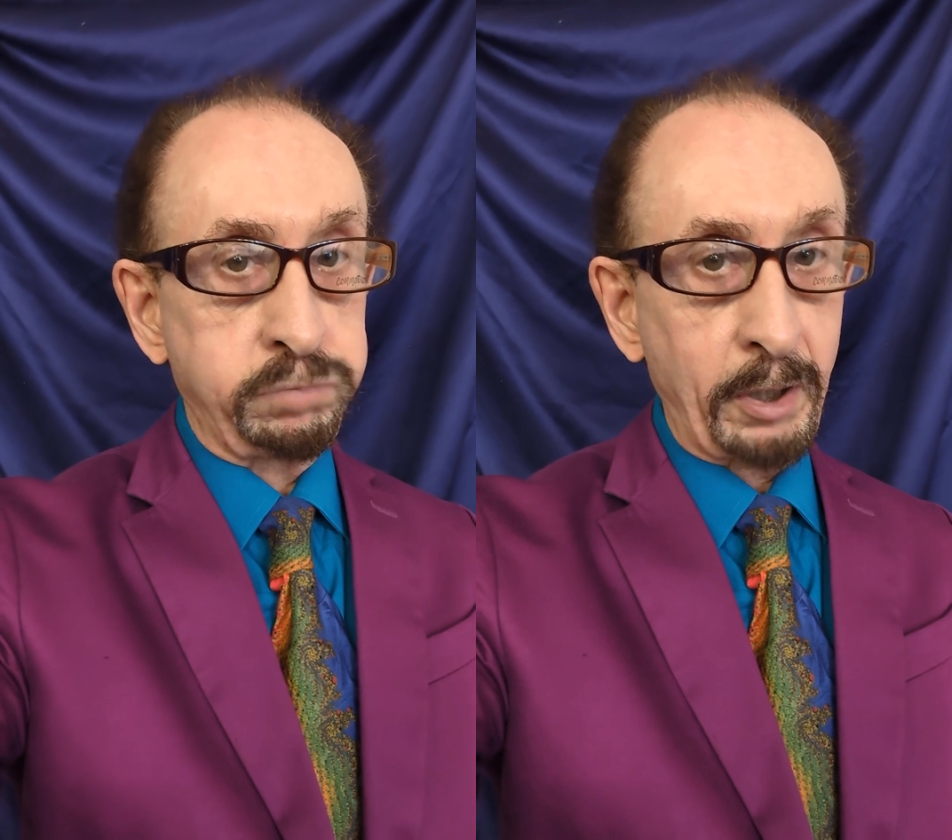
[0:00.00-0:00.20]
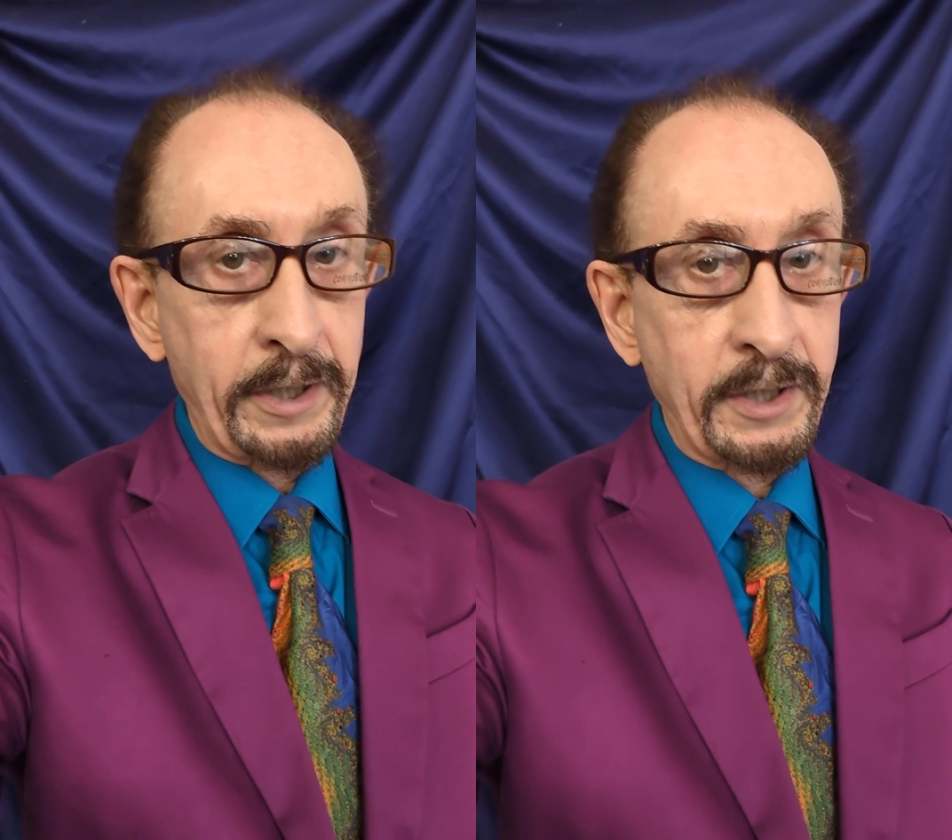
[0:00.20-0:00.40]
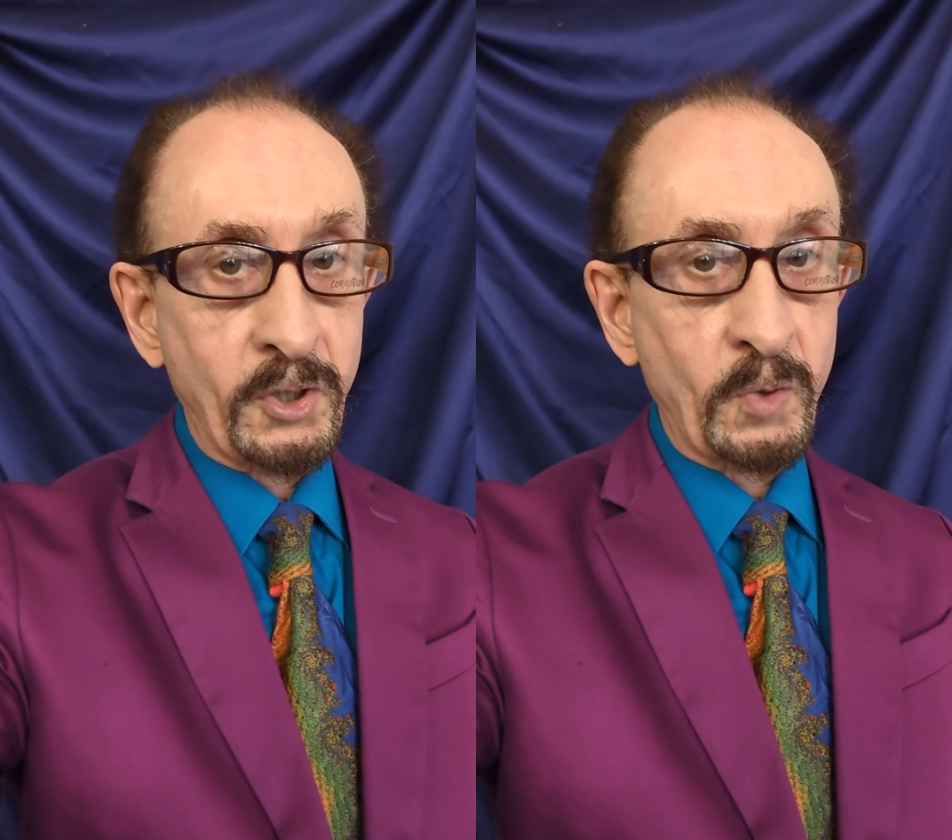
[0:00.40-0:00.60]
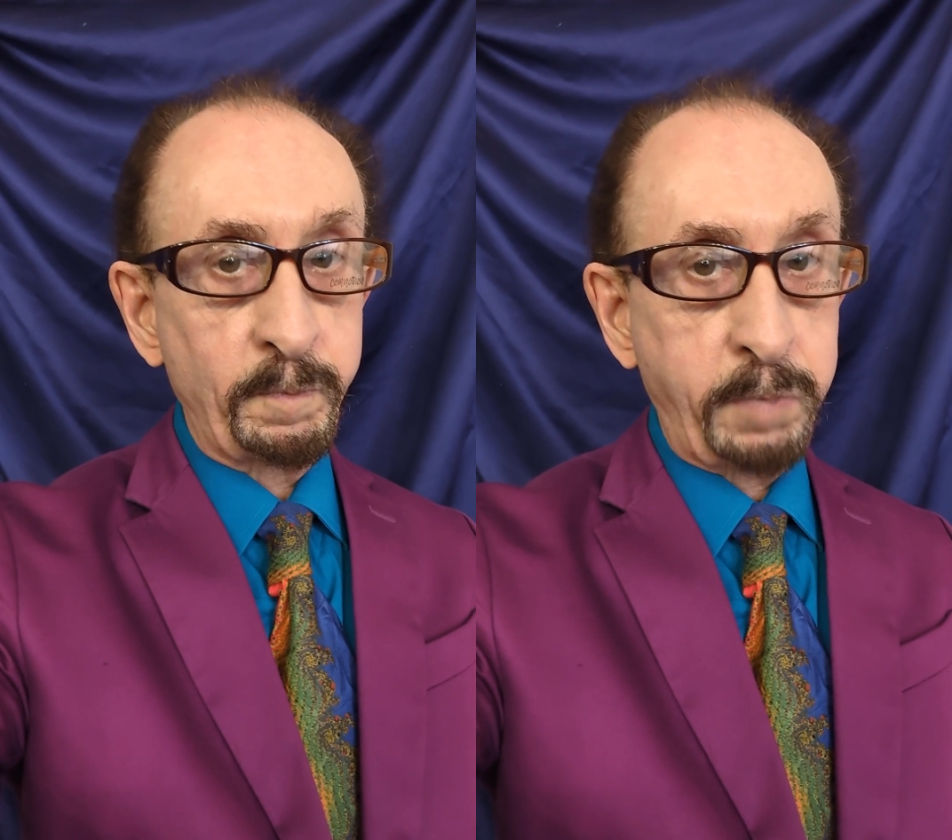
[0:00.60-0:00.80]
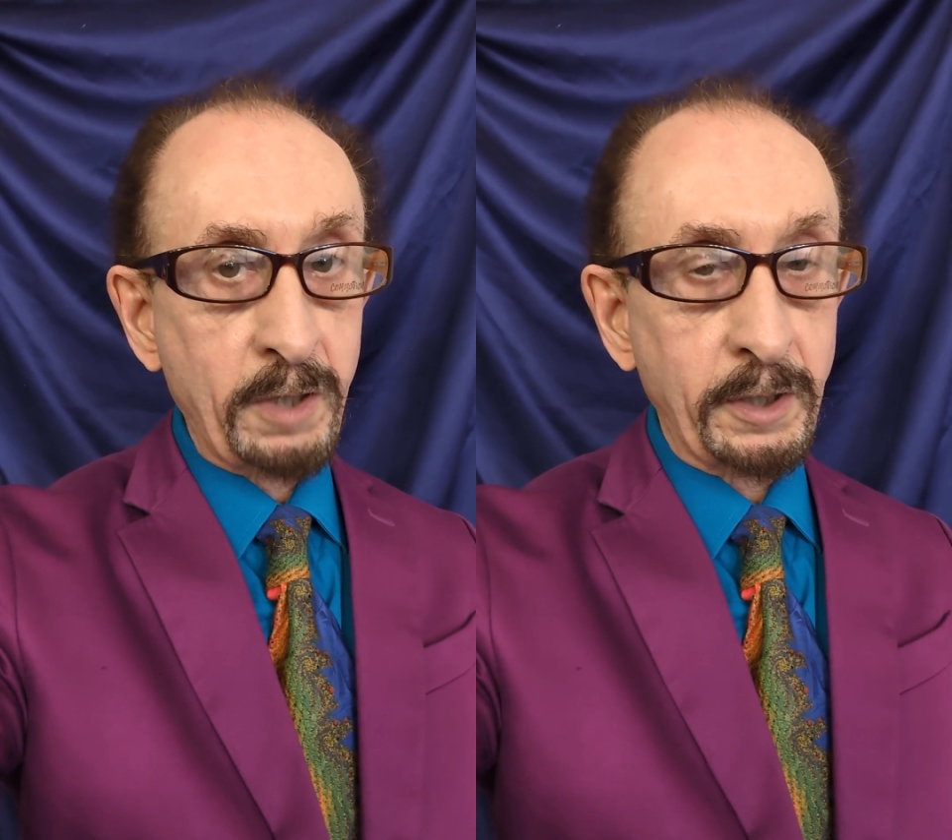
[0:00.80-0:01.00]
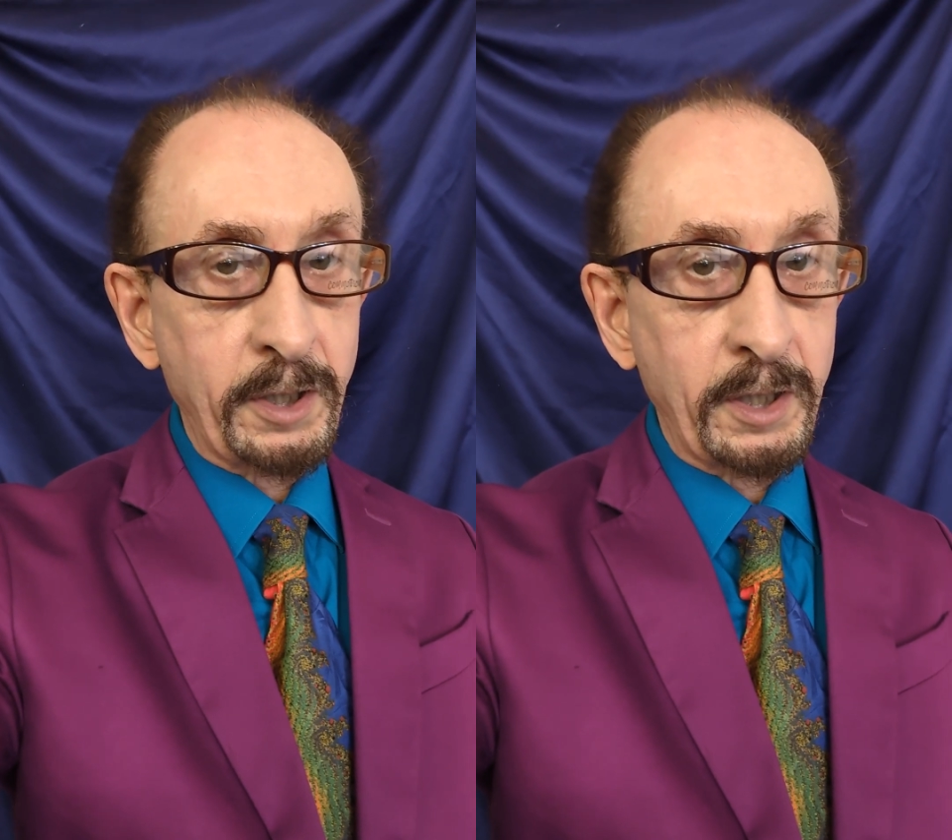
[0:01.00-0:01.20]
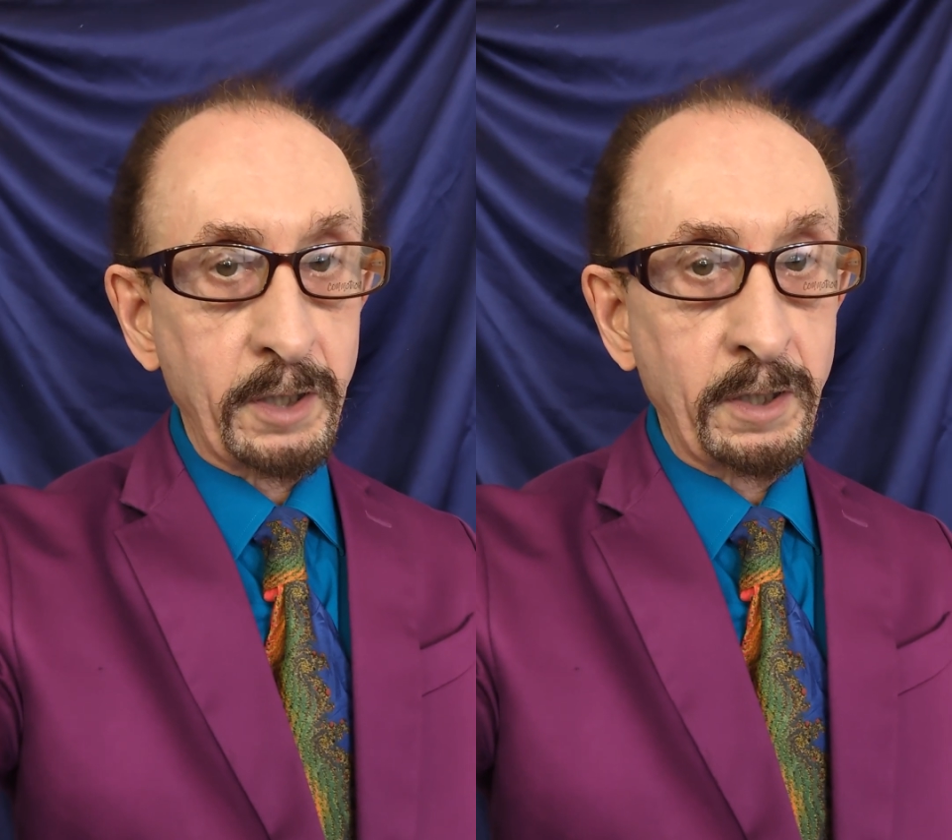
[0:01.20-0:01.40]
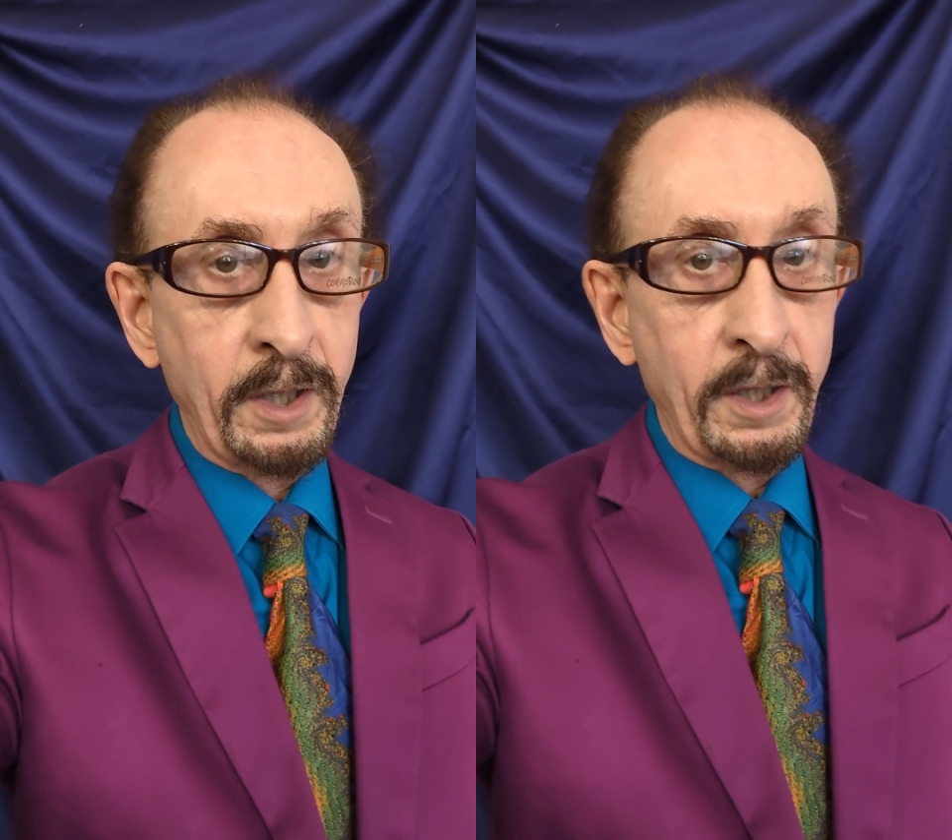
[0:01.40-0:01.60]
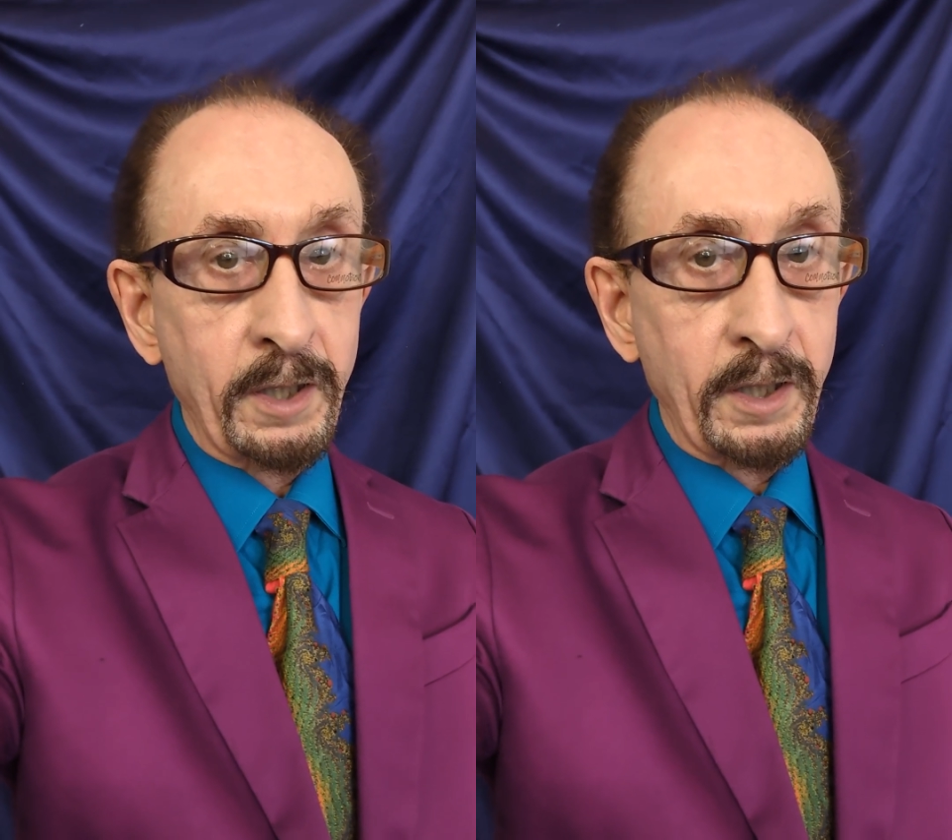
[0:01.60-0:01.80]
pretty spunky,